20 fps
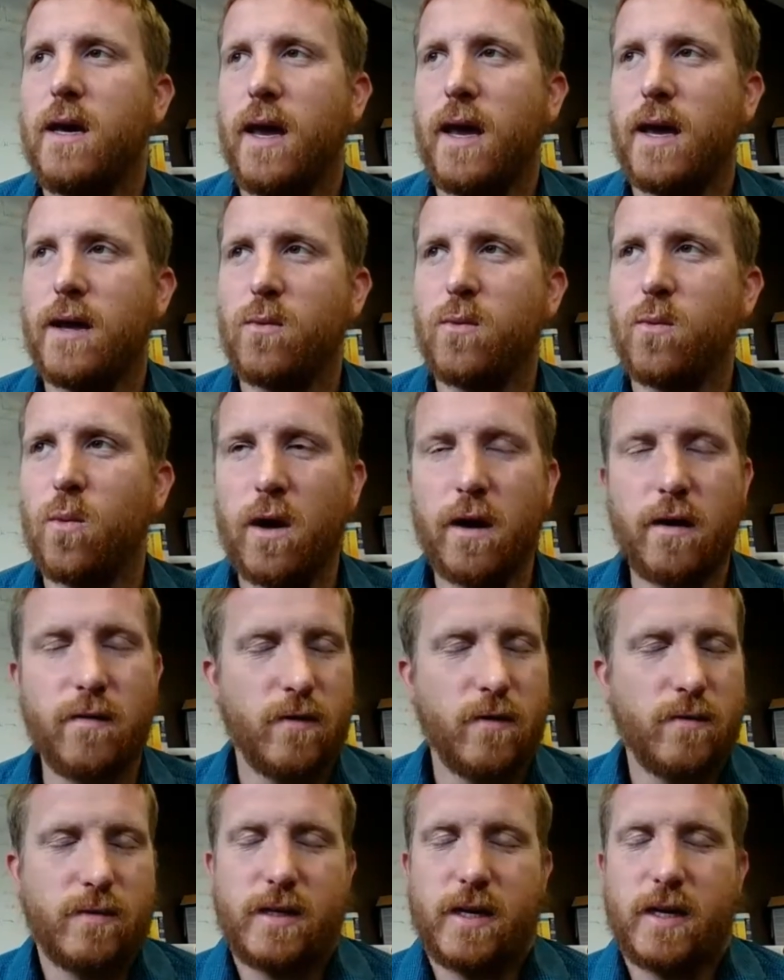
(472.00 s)
and one
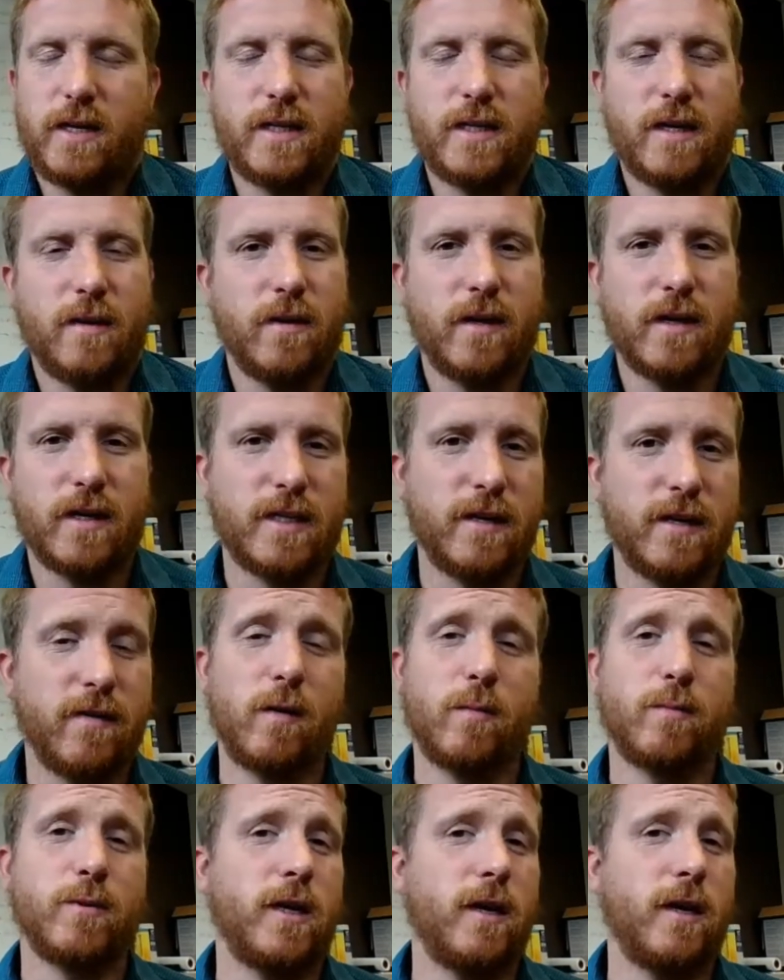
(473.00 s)
of them said something like
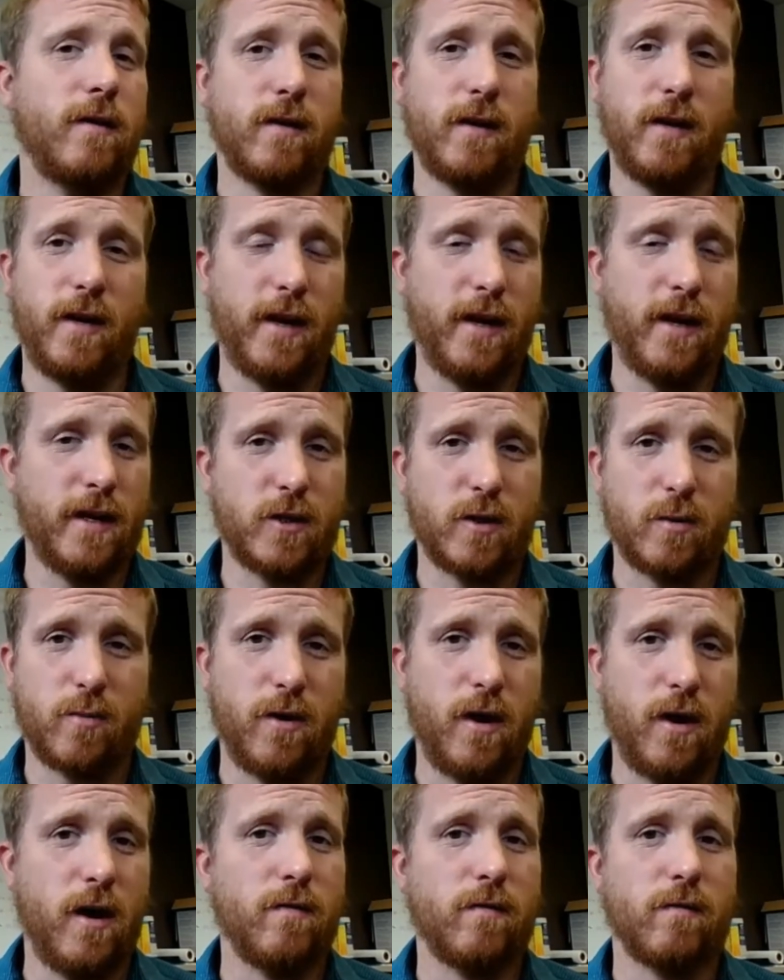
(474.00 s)
70% of Canadians are
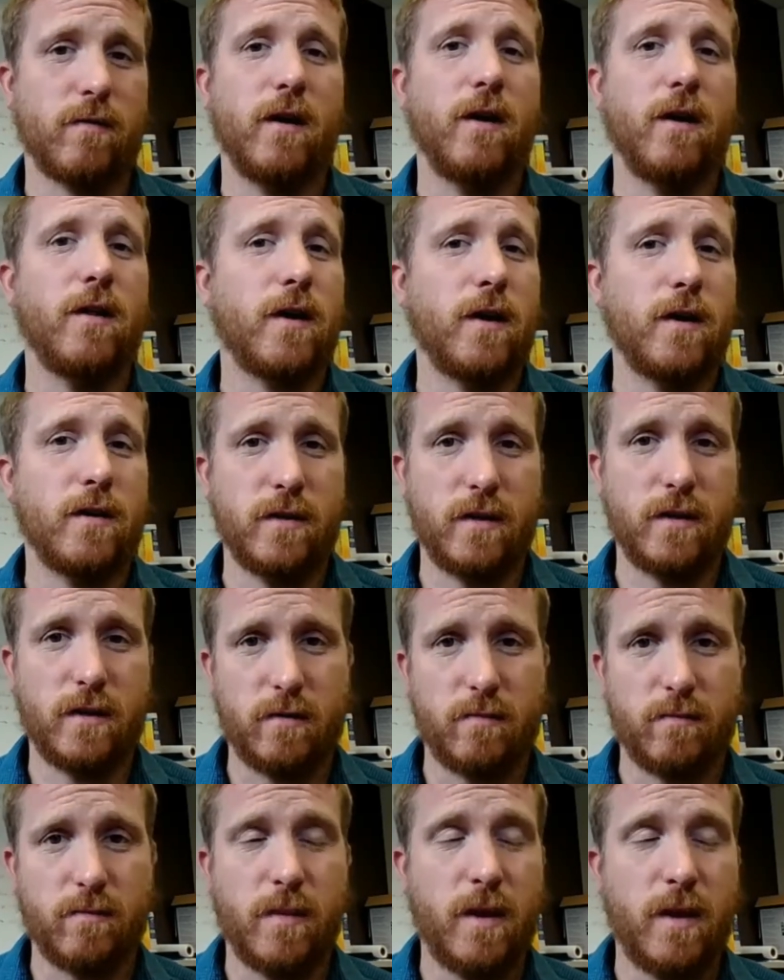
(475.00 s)
proud of our healthcare
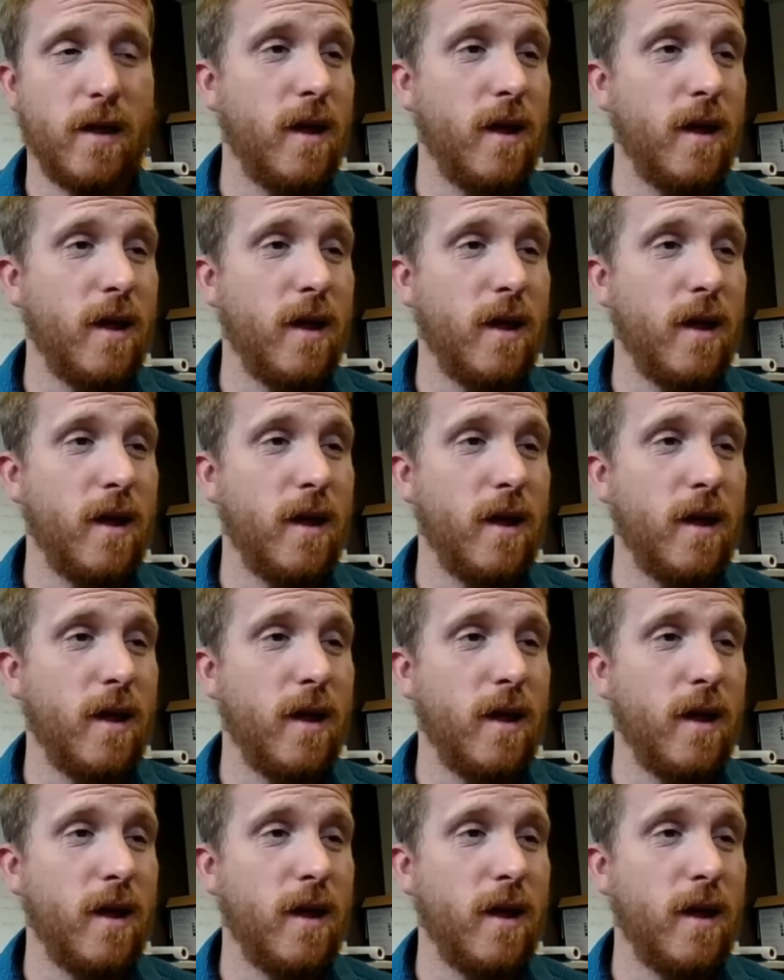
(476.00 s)
system.